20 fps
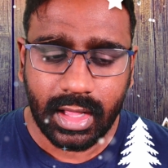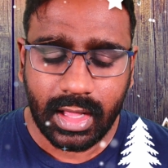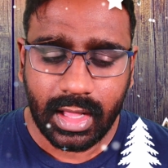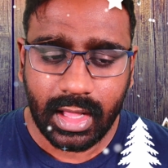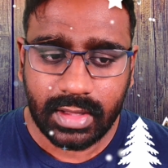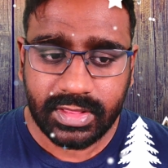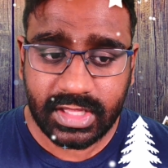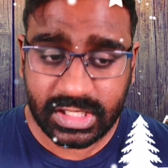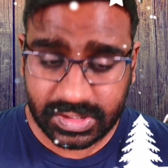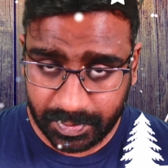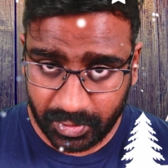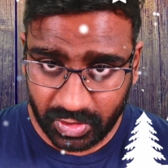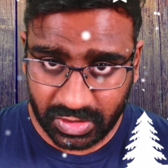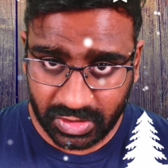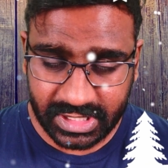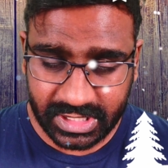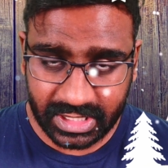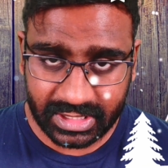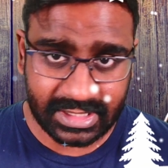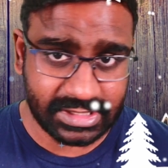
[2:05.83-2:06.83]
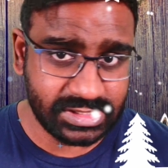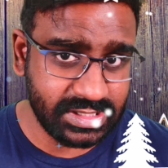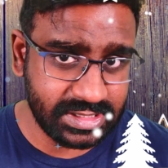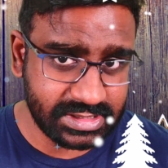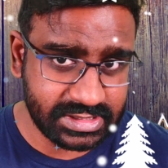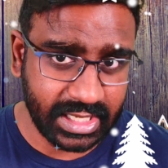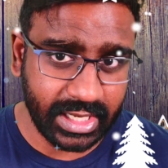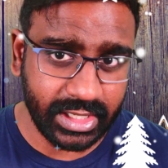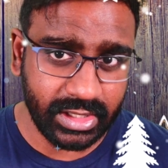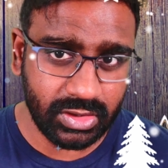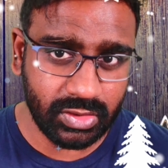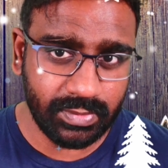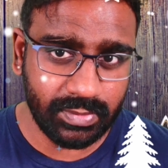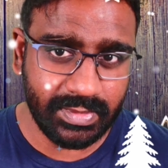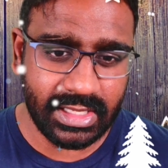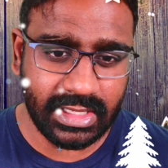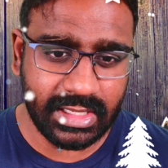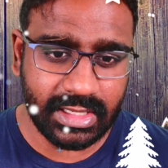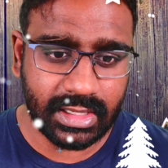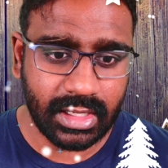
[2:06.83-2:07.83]
This project is designed to
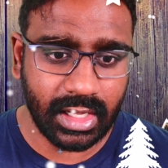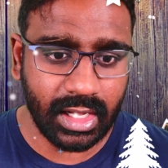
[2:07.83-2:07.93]
be